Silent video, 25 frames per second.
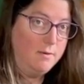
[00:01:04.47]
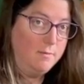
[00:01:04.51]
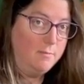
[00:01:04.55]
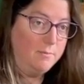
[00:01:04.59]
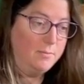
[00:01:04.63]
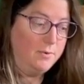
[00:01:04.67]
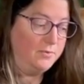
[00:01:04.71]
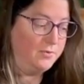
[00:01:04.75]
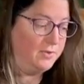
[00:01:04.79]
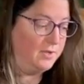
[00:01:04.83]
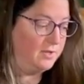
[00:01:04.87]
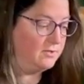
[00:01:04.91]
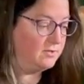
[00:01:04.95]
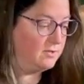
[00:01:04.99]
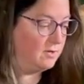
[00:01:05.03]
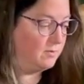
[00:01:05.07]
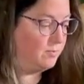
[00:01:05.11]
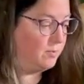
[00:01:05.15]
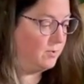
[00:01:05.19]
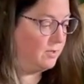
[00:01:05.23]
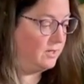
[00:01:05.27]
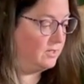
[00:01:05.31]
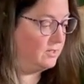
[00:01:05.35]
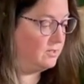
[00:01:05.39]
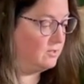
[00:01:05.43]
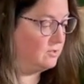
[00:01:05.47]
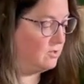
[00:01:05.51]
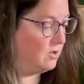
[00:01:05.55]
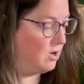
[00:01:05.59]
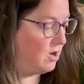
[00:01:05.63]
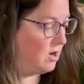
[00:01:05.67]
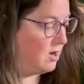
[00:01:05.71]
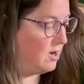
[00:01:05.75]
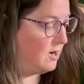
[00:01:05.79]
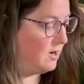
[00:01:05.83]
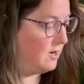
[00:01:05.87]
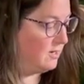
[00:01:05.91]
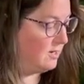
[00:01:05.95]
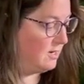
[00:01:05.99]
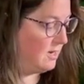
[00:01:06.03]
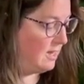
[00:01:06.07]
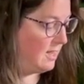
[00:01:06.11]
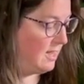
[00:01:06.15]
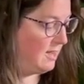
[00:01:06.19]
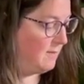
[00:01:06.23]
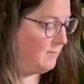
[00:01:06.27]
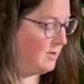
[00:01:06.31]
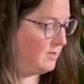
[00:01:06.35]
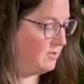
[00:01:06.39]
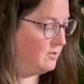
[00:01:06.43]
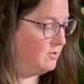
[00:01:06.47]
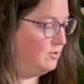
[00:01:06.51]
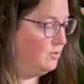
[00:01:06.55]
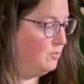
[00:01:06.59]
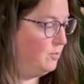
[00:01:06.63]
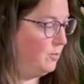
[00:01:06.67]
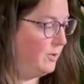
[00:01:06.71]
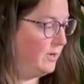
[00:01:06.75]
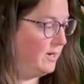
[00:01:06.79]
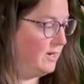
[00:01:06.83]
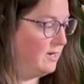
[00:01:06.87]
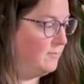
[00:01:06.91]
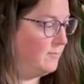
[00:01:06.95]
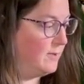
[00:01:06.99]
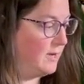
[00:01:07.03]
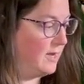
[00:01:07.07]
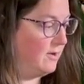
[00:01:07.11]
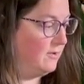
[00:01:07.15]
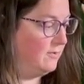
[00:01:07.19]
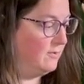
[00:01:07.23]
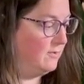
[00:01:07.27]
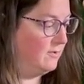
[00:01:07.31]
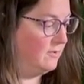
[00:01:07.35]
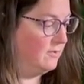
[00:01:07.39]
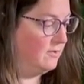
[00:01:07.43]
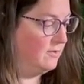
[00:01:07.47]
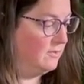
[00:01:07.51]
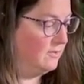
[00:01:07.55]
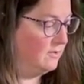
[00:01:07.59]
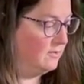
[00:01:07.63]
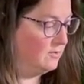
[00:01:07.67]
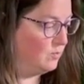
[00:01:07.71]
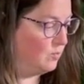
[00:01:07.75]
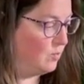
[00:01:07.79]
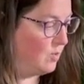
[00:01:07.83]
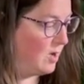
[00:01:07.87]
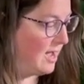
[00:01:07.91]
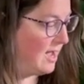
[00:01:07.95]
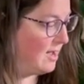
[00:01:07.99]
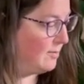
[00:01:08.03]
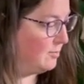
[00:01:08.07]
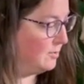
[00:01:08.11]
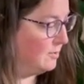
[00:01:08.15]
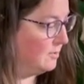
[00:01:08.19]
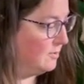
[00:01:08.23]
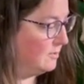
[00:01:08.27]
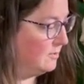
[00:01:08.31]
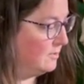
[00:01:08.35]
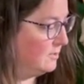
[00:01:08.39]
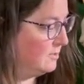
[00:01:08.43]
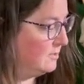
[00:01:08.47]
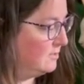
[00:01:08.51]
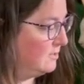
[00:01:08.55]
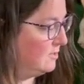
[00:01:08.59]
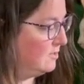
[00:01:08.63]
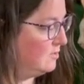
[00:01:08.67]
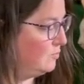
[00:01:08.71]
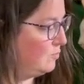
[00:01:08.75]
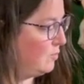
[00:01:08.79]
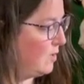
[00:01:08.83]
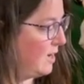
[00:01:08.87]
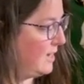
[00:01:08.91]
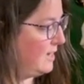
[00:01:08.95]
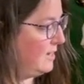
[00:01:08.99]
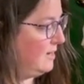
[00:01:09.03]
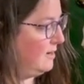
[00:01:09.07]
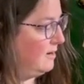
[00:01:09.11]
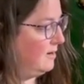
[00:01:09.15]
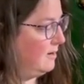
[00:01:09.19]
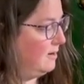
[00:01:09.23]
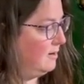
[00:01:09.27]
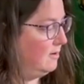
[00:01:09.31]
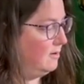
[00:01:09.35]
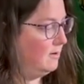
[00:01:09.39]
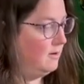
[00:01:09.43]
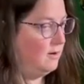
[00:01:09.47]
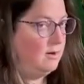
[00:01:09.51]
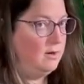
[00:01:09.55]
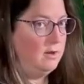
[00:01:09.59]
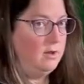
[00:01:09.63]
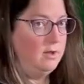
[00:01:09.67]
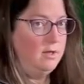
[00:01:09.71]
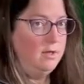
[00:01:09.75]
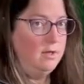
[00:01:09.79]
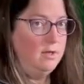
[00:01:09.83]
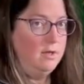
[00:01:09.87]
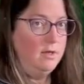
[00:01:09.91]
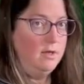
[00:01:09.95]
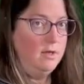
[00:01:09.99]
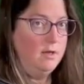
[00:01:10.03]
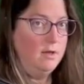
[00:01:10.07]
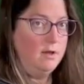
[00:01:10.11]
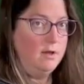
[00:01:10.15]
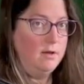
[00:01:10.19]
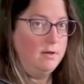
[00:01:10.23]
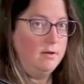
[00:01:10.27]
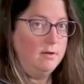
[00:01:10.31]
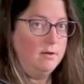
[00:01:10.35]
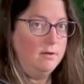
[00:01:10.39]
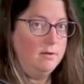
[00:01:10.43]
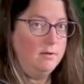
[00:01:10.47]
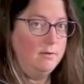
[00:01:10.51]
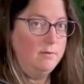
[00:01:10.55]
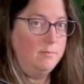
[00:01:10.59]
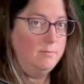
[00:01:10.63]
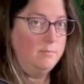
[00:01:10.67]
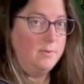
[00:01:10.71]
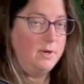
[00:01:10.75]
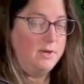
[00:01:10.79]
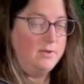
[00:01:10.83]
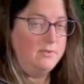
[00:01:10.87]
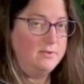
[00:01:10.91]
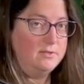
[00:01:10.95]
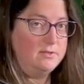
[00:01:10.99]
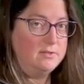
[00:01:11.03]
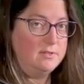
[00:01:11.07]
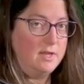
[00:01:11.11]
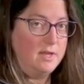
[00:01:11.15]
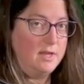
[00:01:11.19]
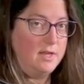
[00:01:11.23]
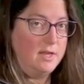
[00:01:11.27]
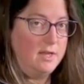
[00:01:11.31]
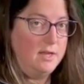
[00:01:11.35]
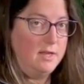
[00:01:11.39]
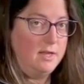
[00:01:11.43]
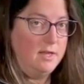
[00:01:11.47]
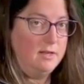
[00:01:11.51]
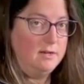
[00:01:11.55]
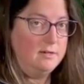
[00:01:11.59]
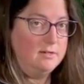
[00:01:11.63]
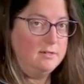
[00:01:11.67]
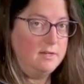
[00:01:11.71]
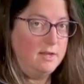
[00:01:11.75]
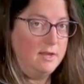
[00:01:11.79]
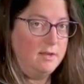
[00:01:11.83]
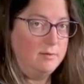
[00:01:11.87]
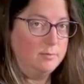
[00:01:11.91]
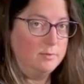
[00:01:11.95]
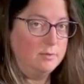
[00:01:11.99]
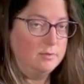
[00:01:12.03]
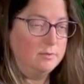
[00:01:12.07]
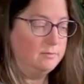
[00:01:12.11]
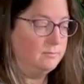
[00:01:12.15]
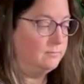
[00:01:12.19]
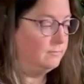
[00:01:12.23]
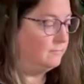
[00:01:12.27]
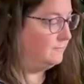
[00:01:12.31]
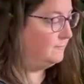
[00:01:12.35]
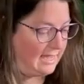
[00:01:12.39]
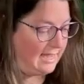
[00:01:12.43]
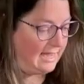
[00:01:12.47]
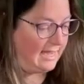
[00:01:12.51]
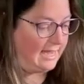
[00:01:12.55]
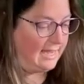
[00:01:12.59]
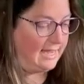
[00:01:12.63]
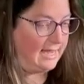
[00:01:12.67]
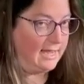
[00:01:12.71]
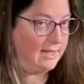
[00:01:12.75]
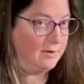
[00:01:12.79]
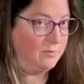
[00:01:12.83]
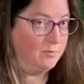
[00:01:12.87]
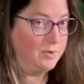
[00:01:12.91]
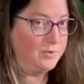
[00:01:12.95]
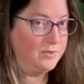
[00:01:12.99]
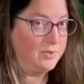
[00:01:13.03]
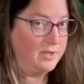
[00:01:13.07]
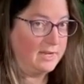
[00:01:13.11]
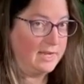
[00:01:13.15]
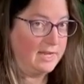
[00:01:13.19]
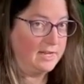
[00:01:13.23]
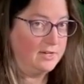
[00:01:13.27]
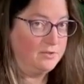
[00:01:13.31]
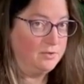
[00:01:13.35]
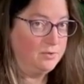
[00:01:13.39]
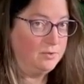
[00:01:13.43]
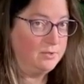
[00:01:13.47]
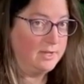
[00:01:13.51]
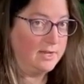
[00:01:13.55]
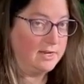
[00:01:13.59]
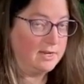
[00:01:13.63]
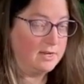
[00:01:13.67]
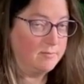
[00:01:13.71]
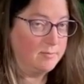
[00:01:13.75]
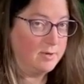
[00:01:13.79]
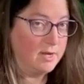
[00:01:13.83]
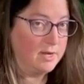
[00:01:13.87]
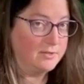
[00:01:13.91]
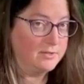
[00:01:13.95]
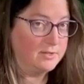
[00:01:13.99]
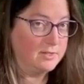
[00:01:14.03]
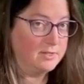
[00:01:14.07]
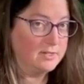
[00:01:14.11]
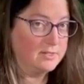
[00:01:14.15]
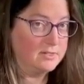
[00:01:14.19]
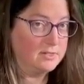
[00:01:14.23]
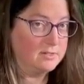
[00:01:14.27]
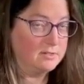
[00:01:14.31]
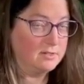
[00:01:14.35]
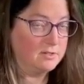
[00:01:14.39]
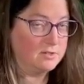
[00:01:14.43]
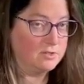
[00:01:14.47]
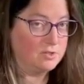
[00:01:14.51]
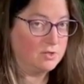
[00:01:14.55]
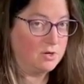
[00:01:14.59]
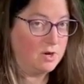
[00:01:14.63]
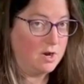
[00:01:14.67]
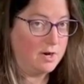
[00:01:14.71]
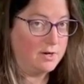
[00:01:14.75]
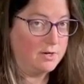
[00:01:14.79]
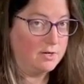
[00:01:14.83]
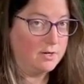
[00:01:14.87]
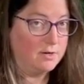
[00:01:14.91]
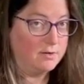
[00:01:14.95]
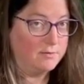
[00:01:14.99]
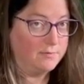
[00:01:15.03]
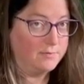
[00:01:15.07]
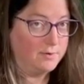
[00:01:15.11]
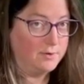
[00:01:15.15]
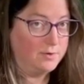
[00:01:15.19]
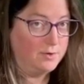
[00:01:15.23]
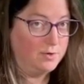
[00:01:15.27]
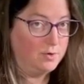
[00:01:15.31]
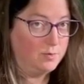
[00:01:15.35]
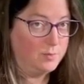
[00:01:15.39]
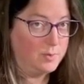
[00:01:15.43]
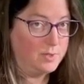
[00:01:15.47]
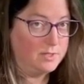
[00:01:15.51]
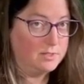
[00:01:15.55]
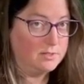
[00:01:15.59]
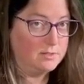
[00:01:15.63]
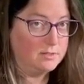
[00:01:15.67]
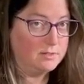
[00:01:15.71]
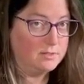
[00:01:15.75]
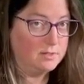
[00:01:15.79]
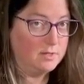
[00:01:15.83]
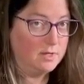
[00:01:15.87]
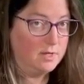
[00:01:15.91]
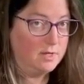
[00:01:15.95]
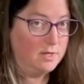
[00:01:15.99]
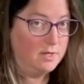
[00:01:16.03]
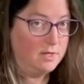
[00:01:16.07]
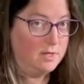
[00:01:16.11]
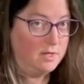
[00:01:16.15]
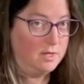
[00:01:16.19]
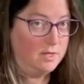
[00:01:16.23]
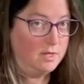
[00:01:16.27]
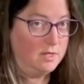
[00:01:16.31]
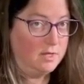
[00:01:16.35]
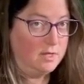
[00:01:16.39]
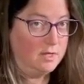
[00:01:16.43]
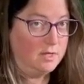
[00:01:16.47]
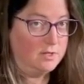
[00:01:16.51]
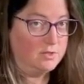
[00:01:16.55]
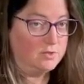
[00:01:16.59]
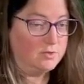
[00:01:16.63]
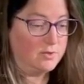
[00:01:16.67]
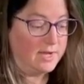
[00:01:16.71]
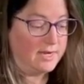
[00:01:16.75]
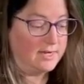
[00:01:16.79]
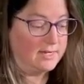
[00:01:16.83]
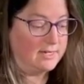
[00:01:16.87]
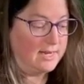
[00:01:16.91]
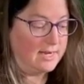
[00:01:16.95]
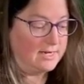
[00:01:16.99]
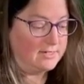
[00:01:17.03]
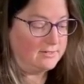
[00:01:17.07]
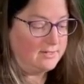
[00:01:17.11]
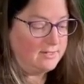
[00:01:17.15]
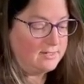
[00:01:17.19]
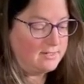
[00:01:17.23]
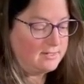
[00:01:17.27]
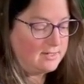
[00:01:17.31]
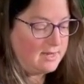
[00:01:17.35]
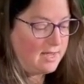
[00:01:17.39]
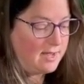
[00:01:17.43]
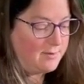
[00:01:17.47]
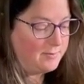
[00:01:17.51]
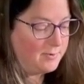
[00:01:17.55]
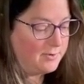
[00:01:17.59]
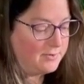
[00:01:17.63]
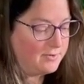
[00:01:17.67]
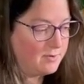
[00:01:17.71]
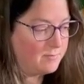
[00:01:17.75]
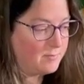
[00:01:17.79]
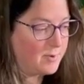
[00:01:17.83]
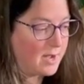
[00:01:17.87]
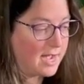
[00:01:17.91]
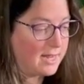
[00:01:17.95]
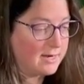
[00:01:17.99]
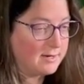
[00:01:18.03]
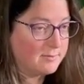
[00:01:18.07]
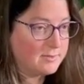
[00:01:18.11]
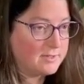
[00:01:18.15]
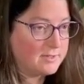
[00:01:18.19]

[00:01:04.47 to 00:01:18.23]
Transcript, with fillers: but these are pretty strong. I'm not too worried about this wobble because it's right here uh, by this end table. And one thing I do like about this is it's strong enough for humans. So I can actually step on the bottom